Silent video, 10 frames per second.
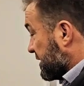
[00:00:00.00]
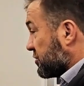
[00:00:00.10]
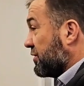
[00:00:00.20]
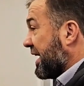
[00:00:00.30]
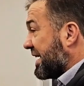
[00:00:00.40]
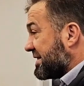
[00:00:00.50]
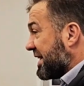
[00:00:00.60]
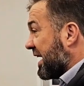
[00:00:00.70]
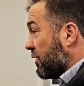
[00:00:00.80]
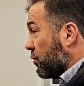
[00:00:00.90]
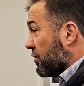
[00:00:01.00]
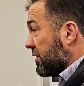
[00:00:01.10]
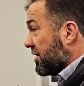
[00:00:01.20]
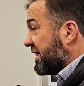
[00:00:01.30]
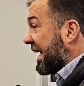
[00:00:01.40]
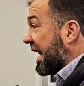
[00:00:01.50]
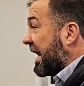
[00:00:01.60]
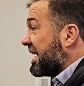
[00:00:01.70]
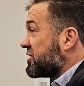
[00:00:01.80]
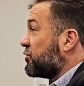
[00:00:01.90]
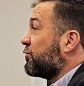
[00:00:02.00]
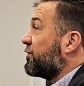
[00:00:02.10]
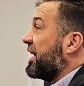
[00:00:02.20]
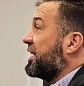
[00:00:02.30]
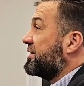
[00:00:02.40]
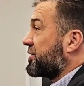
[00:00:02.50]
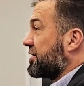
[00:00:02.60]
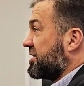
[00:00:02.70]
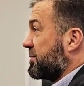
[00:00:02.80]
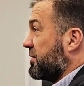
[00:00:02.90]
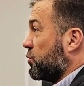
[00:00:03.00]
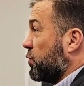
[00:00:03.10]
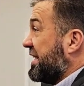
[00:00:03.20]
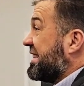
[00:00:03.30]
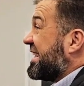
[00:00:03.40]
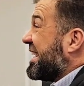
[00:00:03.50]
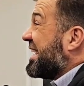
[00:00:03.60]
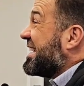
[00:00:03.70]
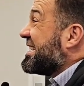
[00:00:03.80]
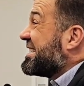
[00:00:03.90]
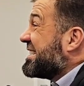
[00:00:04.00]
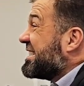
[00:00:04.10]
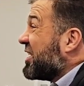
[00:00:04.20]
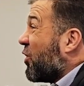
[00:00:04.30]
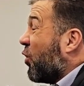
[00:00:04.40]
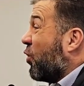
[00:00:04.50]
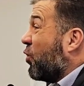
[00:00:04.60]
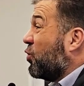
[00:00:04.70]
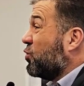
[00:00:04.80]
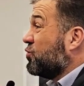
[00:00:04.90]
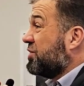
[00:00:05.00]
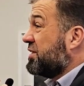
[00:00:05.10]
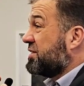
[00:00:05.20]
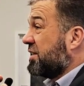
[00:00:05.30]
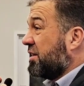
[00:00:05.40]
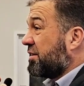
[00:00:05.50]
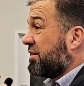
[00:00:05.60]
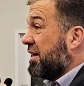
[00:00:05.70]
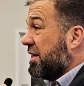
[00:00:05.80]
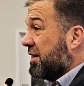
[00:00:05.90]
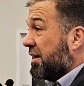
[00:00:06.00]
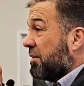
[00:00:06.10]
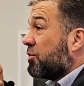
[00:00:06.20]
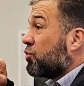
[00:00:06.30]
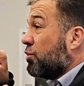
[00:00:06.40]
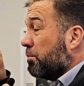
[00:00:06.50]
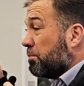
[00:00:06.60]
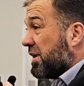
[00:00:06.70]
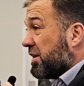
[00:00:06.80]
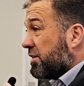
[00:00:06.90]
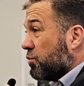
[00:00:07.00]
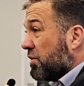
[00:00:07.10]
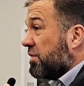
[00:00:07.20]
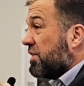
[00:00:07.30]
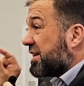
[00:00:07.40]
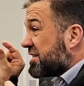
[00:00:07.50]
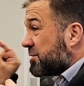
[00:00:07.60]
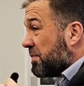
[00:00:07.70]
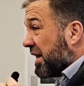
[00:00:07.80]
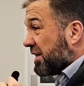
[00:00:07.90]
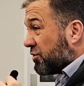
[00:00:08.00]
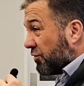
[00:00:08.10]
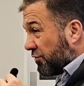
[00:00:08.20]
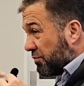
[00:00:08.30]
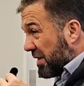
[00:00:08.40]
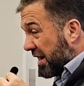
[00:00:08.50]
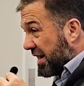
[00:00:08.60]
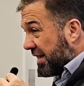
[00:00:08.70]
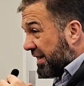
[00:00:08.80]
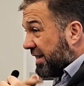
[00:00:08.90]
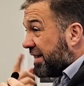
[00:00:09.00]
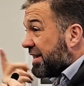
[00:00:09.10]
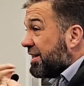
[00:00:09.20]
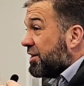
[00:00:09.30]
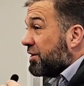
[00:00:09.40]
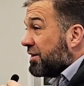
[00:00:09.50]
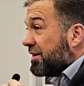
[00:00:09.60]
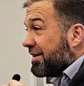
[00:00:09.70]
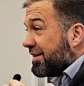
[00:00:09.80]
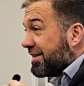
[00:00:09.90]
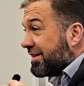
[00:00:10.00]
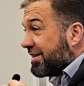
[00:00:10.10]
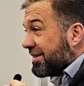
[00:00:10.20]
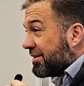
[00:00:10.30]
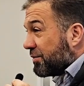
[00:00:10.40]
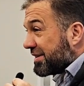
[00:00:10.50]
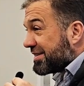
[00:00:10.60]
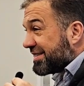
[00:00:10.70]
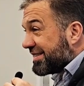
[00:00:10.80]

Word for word: So he has now the clash of interest between his own desire compared with the respect of my, what?